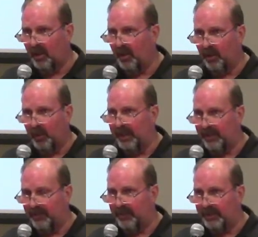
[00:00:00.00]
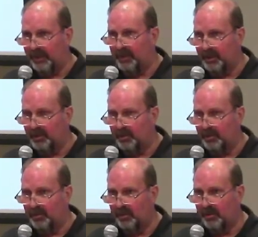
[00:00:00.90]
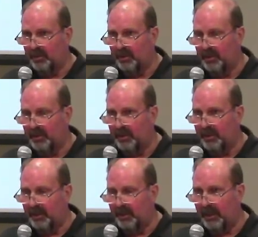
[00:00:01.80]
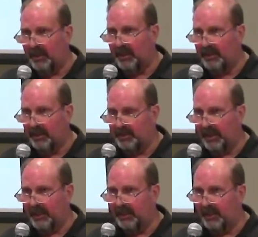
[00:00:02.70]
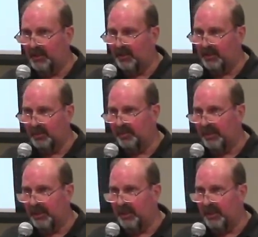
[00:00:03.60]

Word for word: all the way to 52. And then the second digits would be